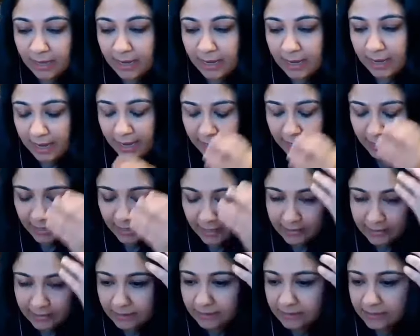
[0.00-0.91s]

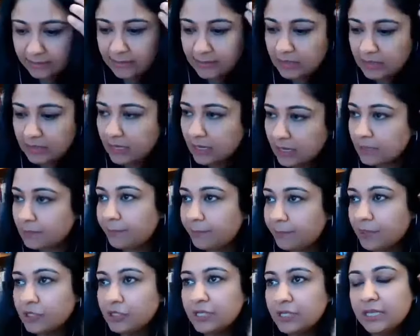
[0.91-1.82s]
and the
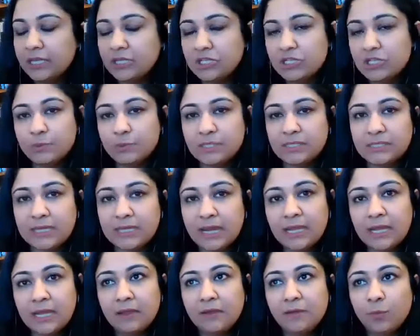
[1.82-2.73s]
person that she was
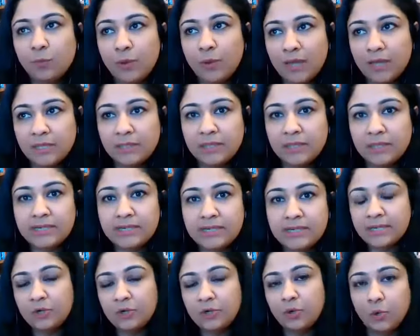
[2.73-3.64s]
studying with
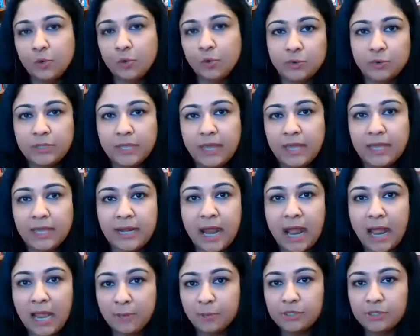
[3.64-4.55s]
didn't know that
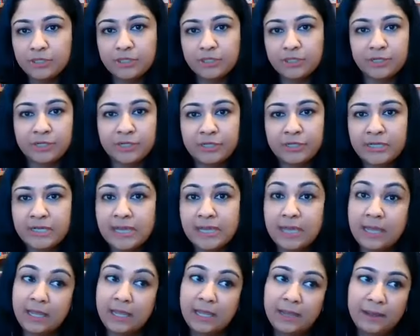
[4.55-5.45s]
I was her
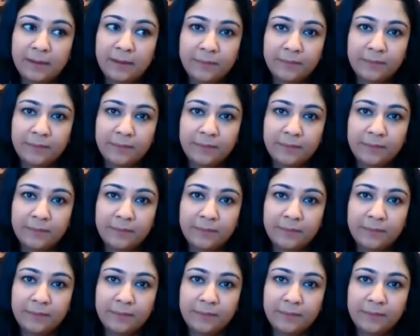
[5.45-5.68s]
TA.